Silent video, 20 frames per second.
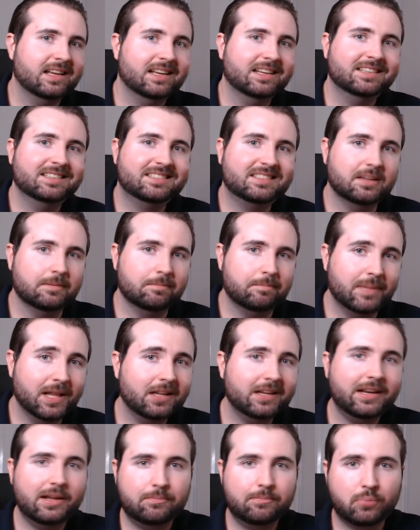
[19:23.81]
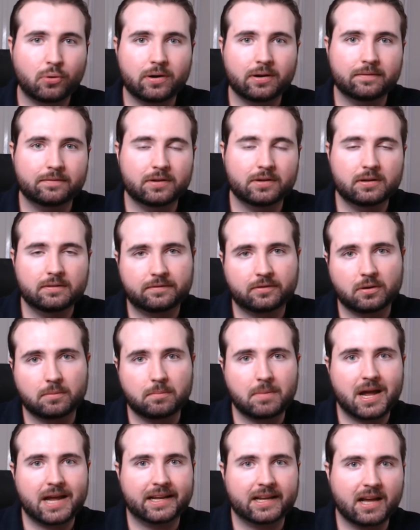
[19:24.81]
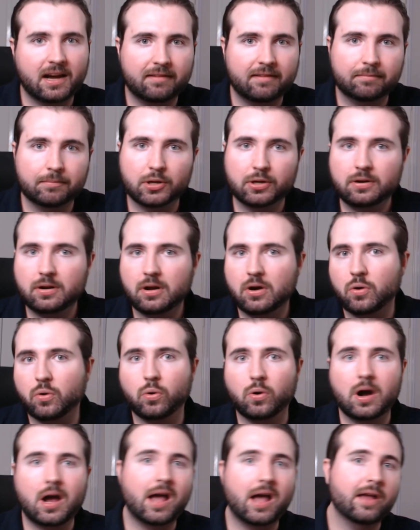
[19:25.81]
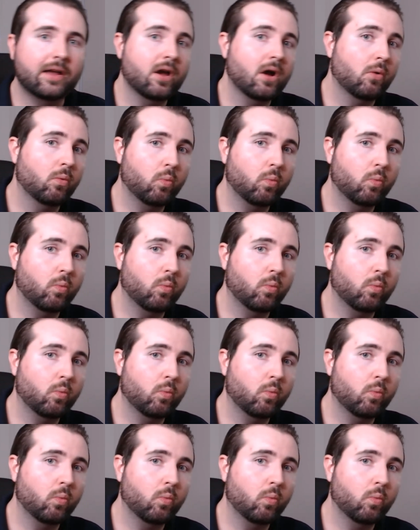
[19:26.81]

stability point of view from a government or a